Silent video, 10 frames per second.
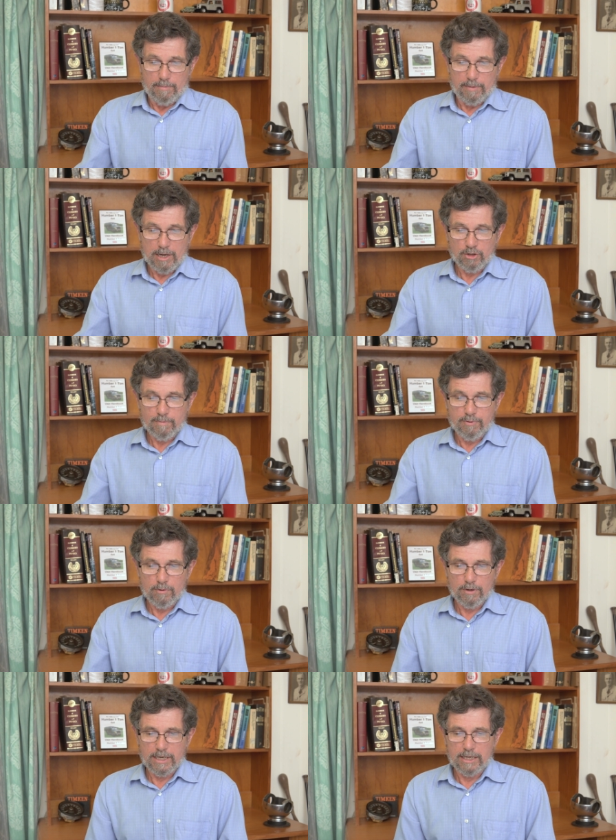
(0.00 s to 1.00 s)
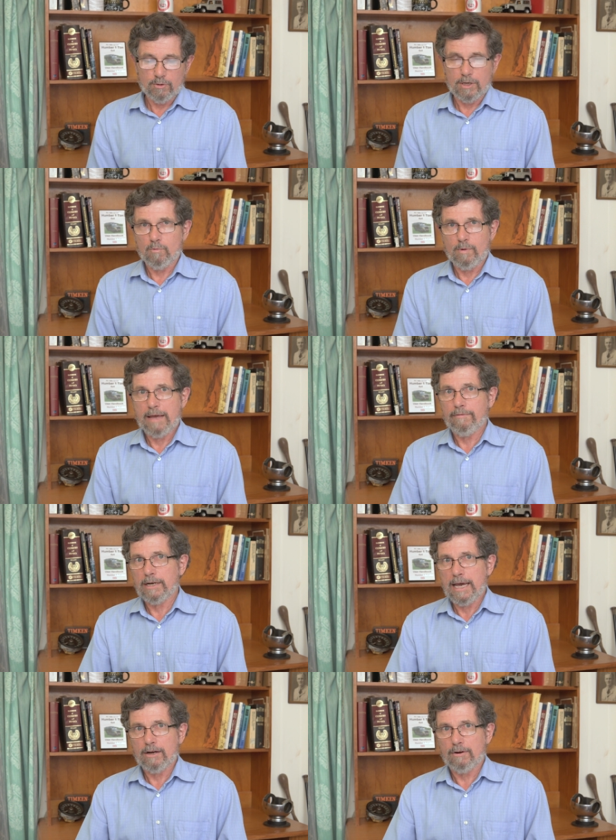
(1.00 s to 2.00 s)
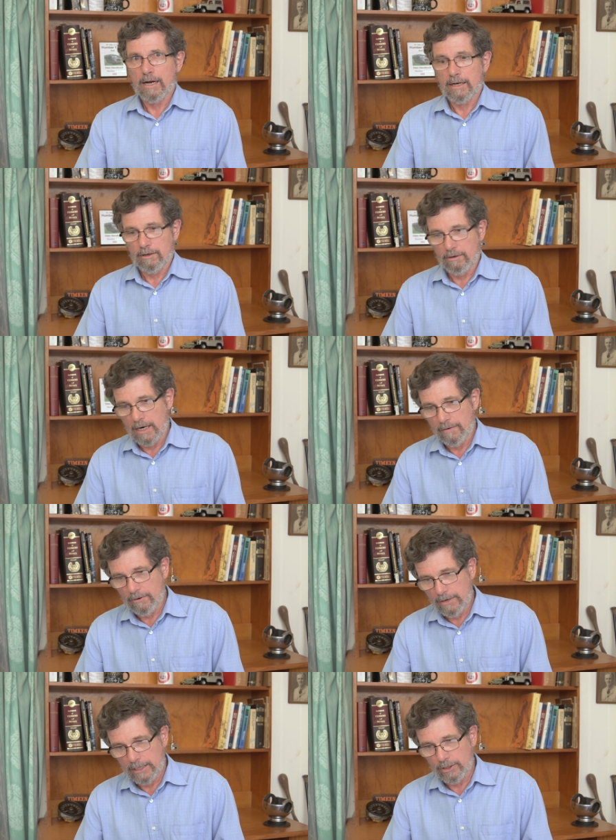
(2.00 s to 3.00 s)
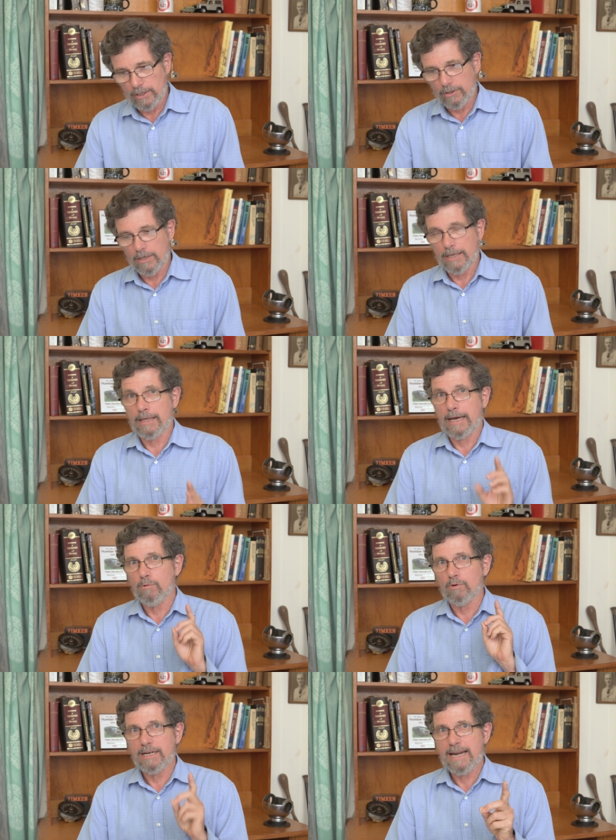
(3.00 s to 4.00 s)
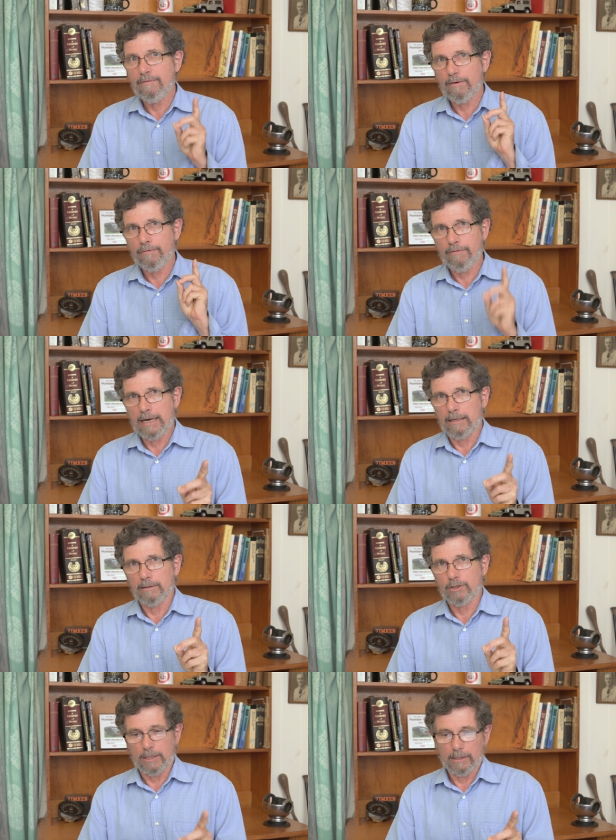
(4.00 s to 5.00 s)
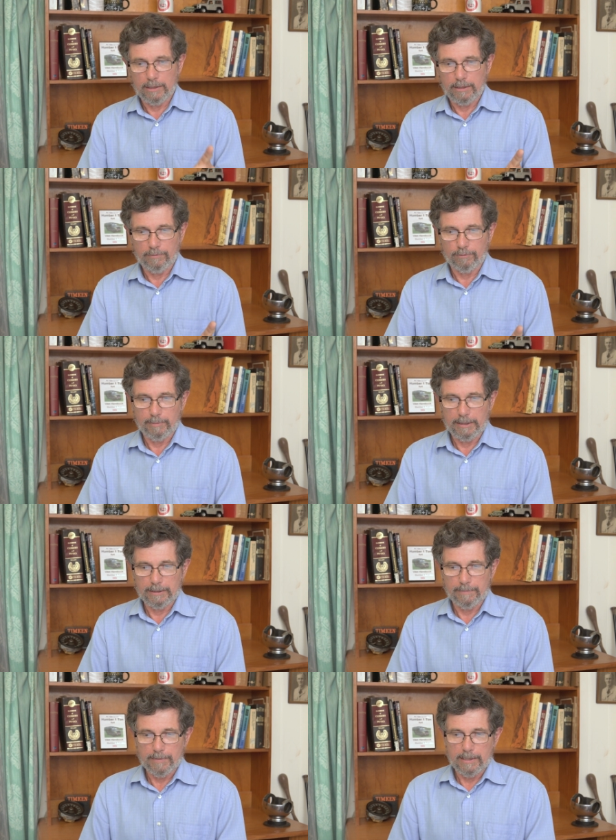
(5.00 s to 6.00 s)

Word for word: But the most important thing is that whenever an aircraft crashes, they will never fail to learn from it.